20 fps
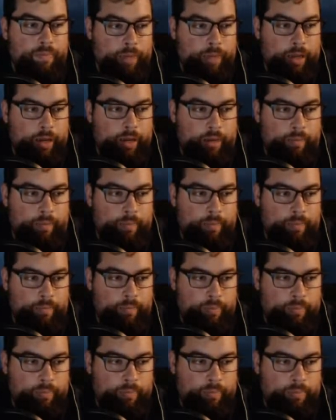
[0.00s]
Yup.
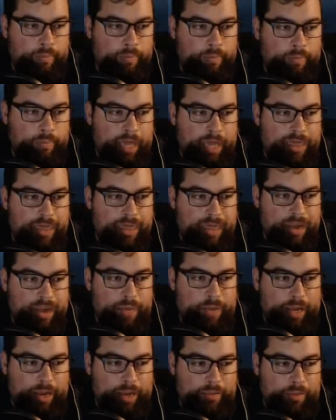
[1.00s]
And then we can